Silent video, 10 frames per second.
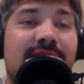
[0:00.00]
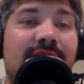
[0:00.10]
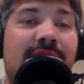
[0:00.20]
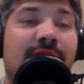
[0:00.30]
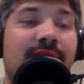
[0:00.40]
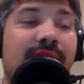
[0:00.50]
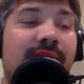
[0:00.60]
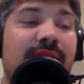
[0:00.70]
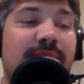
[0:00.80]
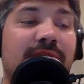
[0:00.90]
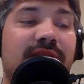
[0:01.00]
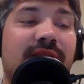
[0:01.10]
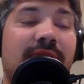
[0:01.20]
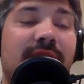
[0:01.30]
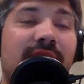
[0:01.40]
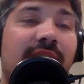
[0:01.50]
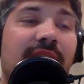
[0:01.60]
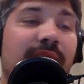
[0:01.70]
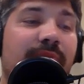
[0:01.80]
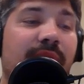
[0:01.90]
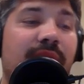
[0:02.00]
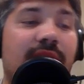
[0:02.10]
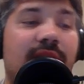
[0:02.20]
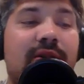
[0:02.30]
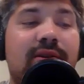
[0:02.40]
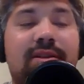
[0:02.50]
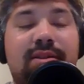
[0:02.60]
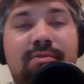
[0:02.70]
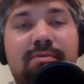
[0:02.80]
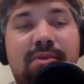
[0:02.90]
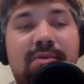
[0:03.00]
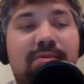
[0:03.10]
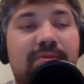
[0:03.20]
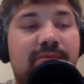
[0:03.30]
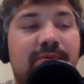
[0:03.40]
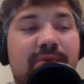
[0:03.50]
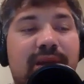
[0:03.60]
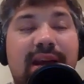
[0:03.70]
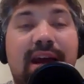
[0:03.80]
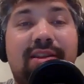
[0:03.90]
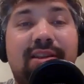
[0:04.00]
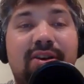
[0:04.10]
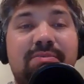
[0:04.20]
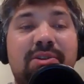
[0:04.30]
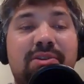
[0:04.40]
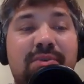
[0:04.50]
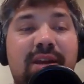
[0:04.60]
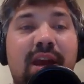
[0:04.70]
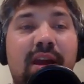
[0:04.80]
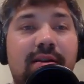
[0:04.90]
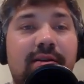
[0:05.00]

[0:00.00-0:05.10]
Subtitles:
don't get out as much as I would like, but it's we get out there as much as we can.